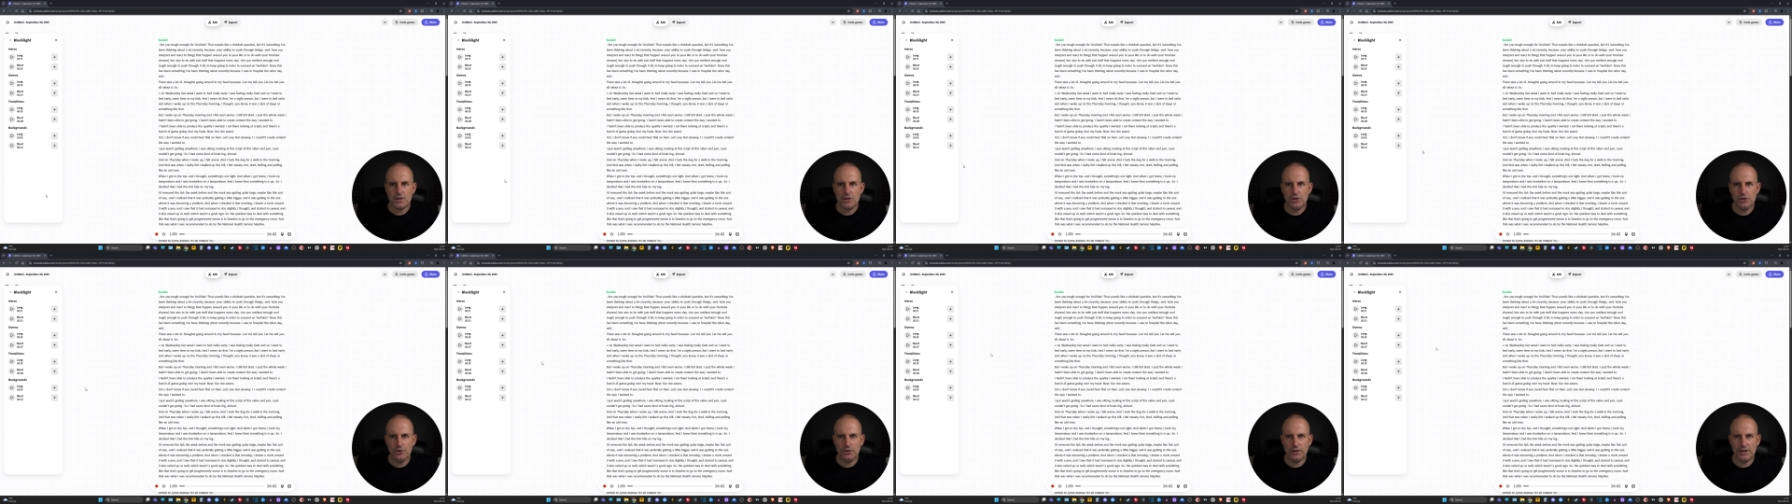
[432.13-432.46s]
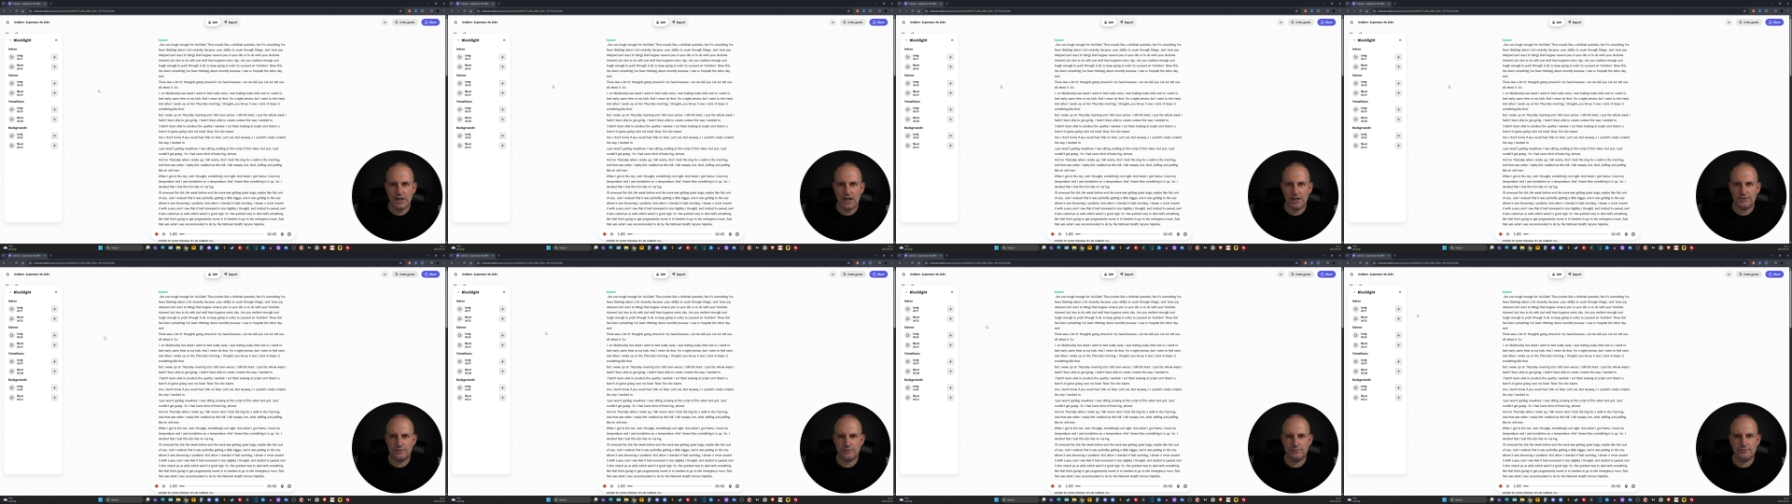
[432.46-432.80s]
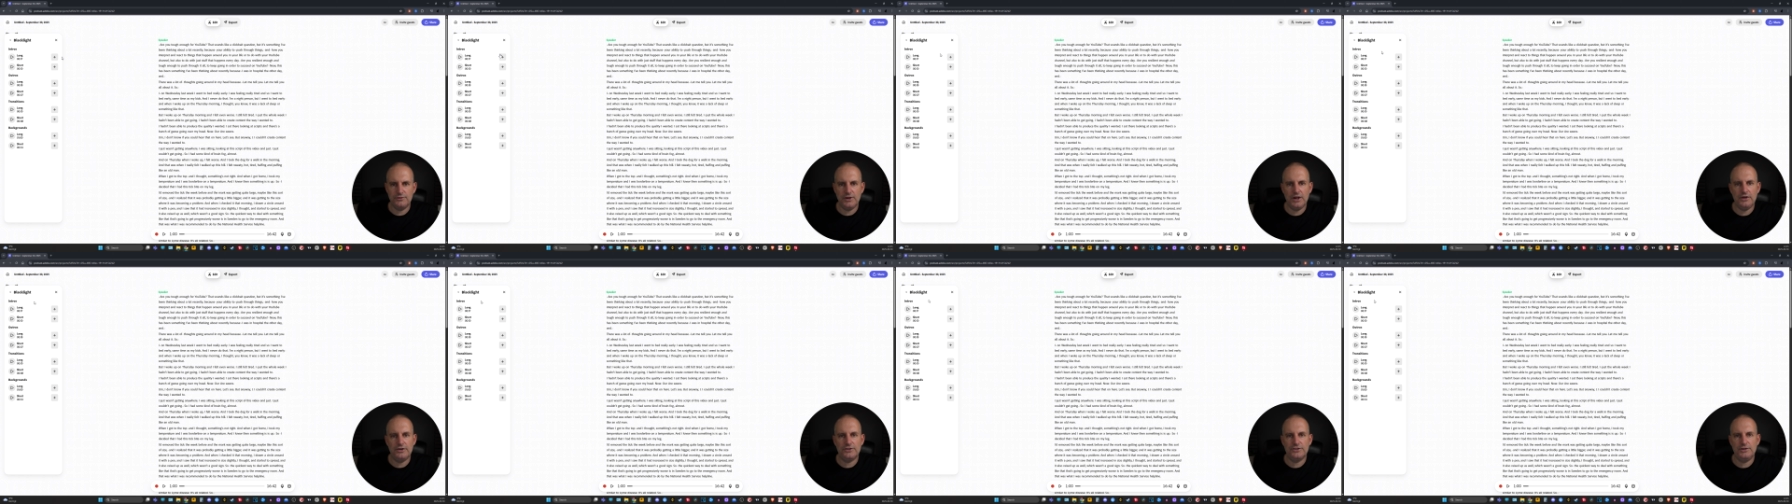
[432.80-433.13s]
you can add
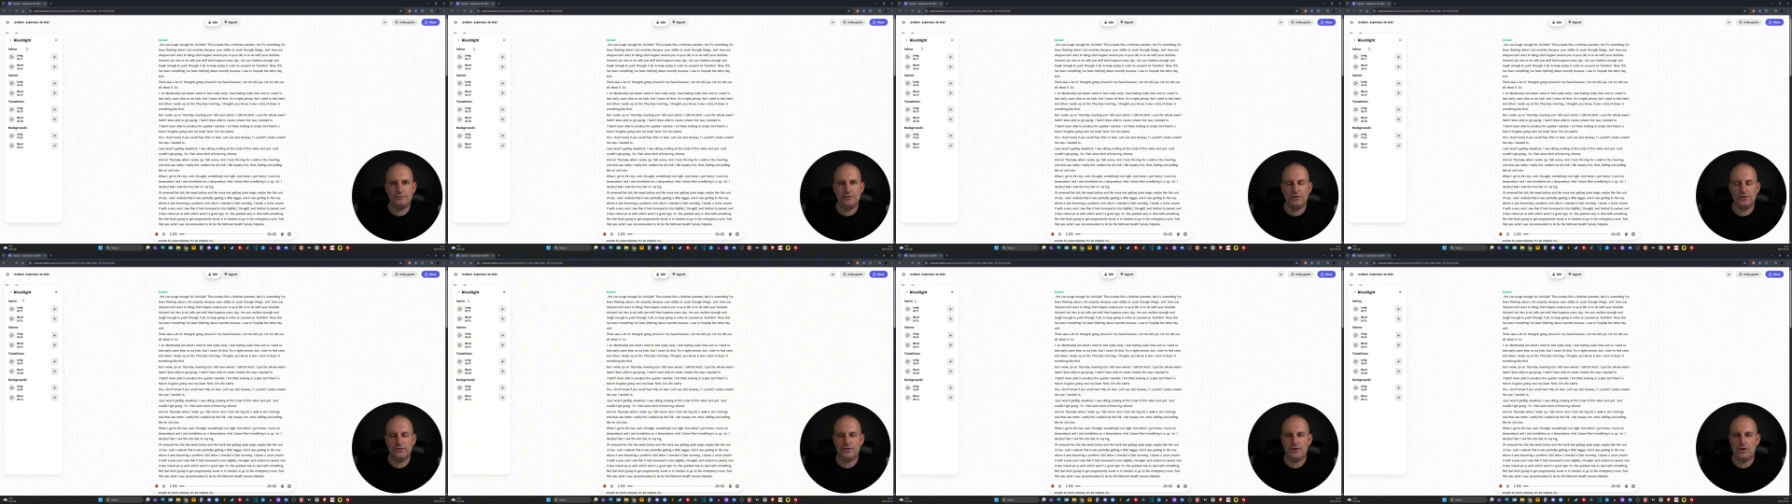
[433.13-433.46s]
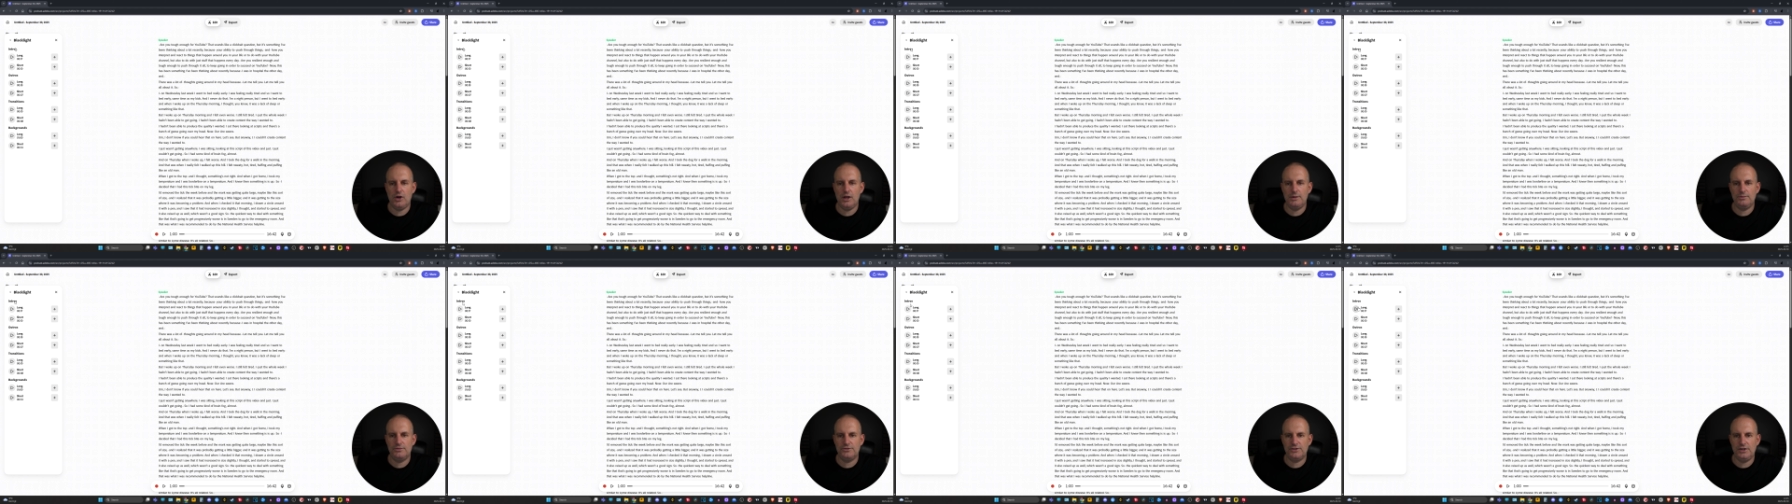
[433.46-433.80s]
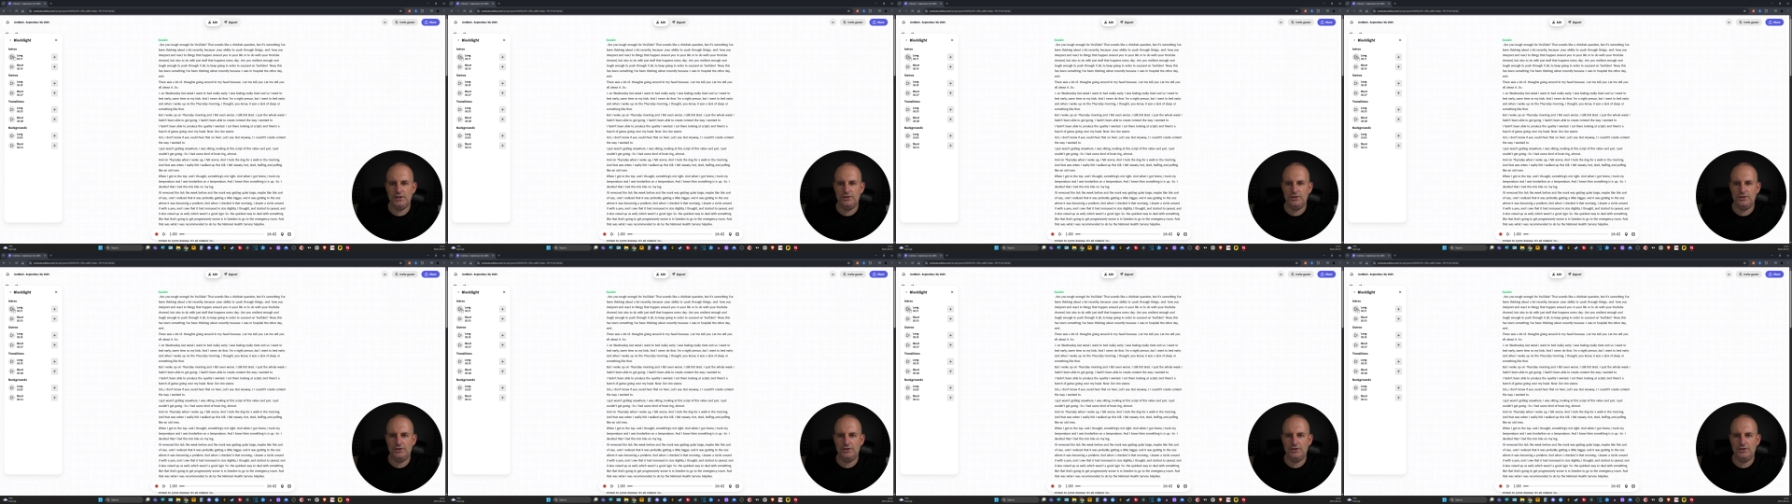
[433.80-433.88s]
various different types: